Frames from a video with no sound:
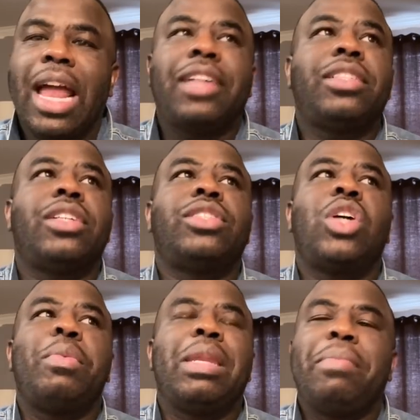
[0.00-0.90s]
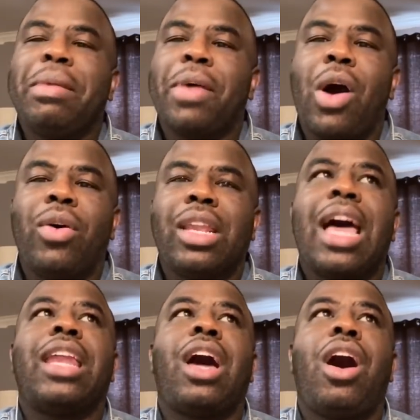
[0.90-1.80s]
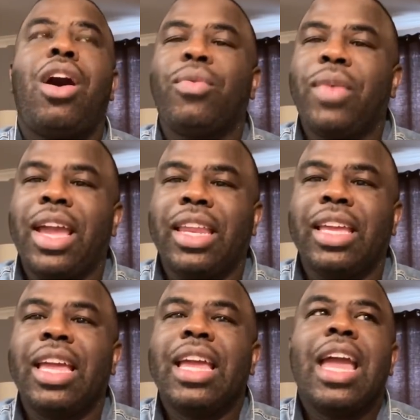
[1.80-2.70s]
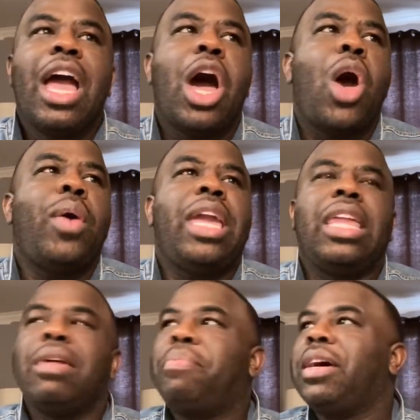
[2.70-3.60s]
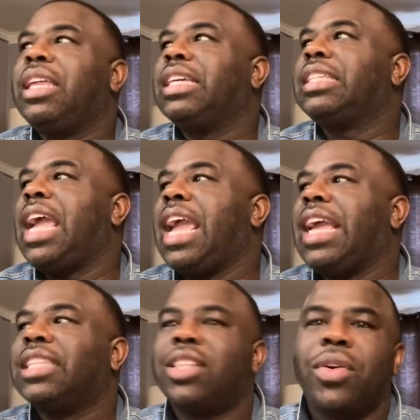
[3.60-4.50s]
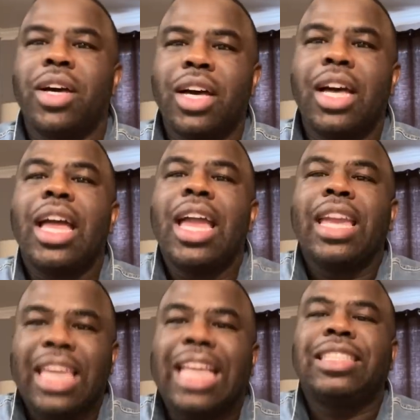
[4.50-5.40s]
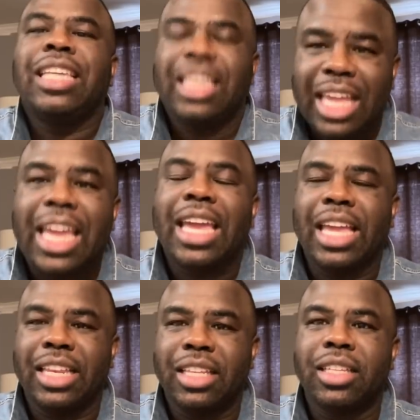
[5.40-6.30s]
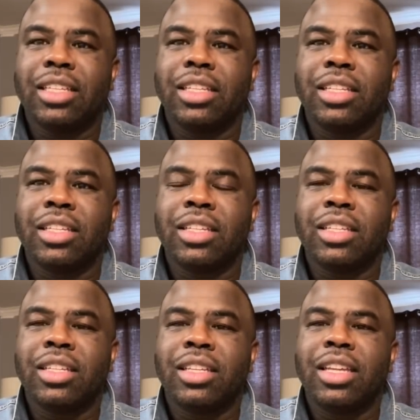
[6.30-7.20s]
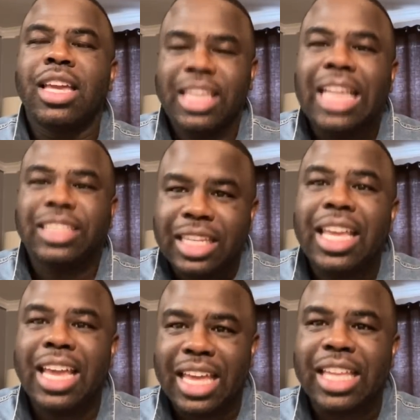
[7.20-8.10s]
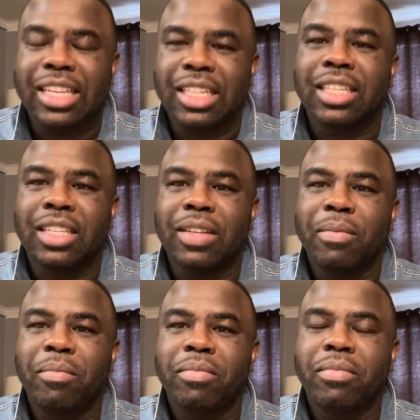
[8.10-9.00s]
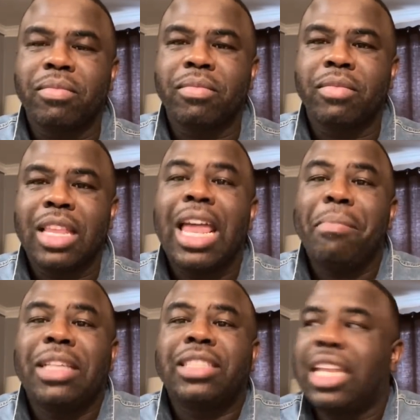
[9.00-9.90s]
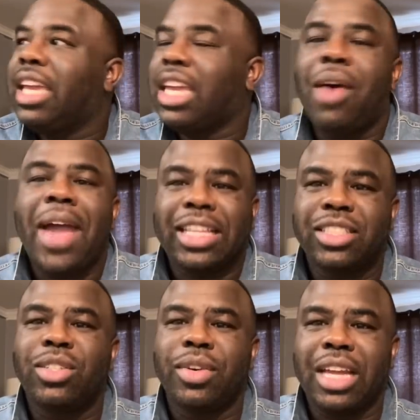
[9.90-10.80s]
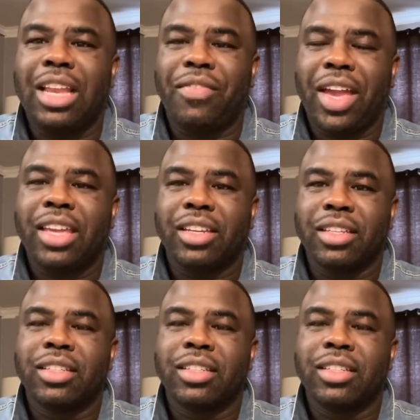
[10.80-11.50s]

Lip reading: I saw so many people online already. Oh, he didn't put his hands on her. Yes, he did. Yes, he did. Let me sling your ass into an elevator.